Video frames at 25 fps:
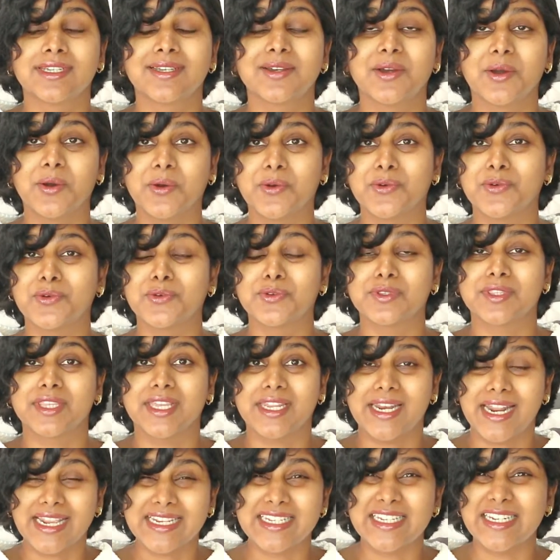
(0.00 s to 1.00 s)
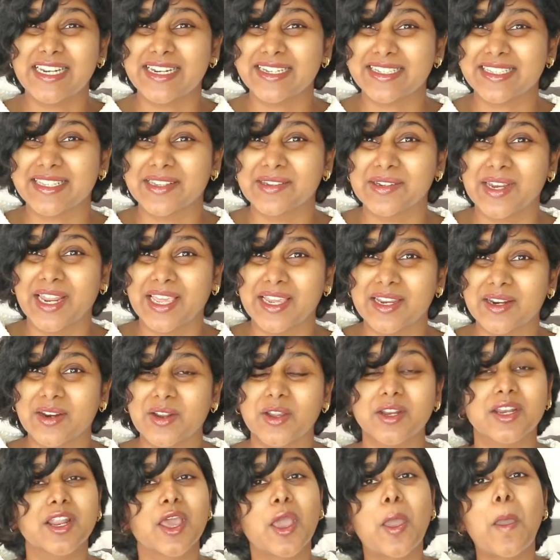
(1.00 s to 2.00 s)
Oh, that actually does sound like a
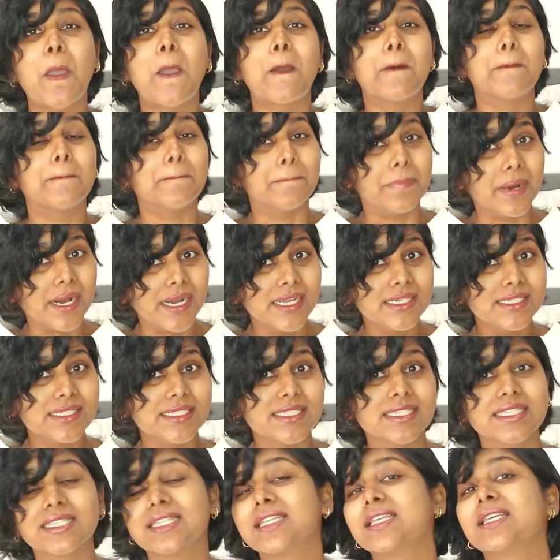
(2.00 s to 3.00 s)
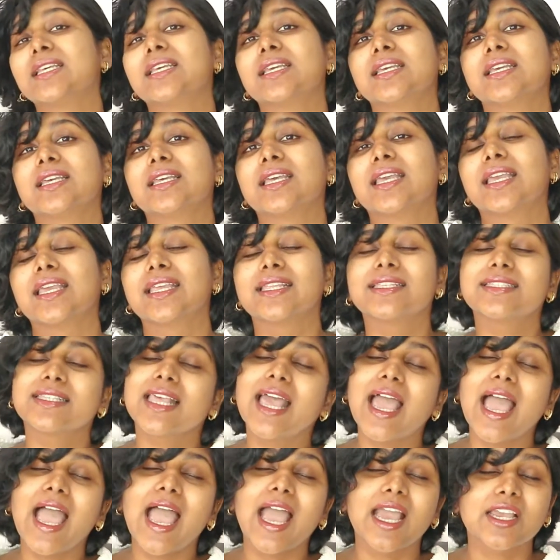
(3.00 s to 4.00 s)
lot, but is
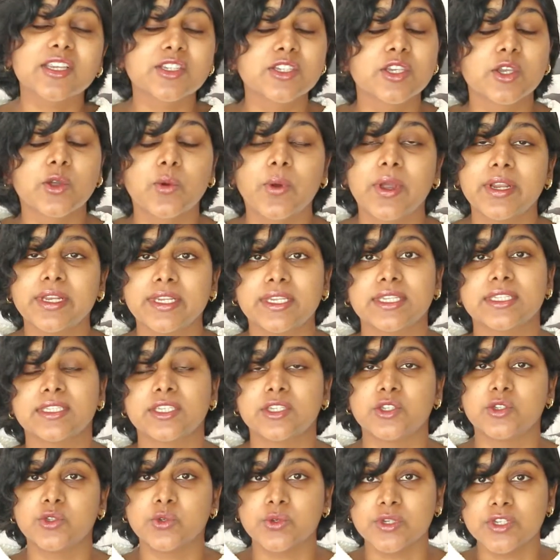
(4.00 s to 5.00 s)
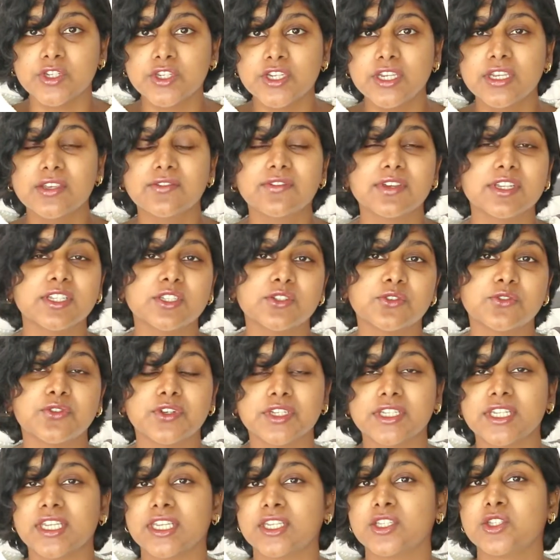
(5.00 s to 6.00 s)
actually quite easy to achieve and to
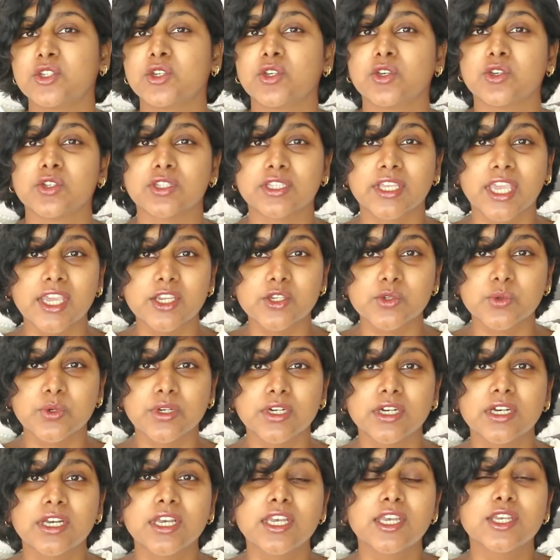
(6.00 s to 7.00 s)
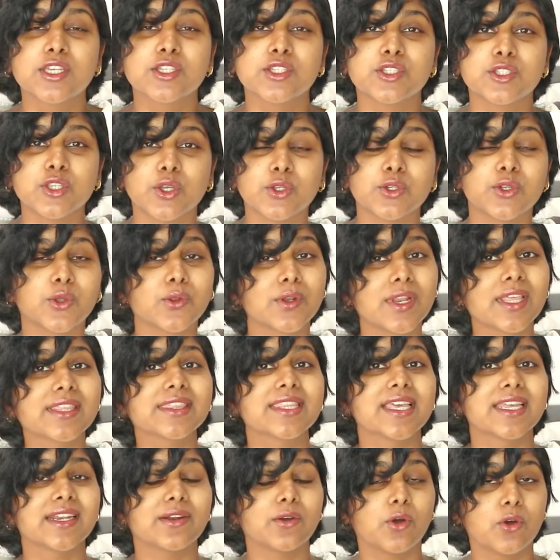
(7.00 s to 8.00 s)
fit into your schedule, so don't let
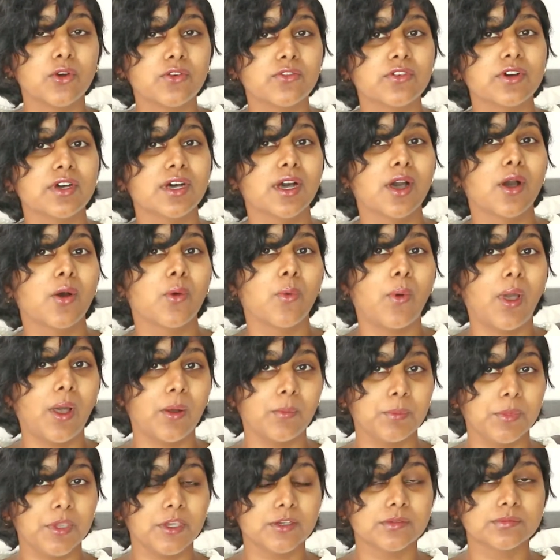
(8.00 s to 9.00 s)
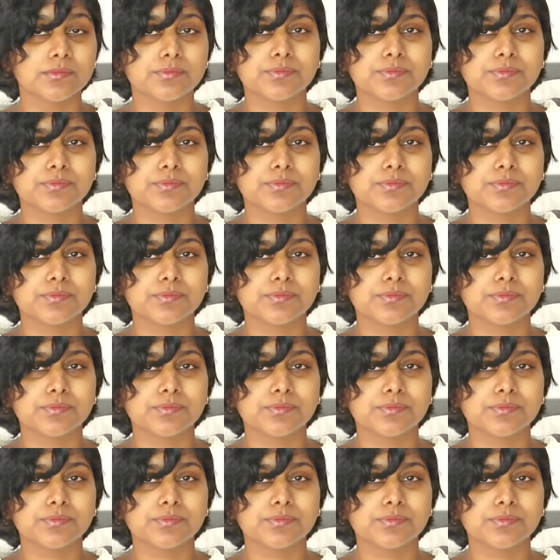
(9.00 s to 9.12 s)
that overwhelm you.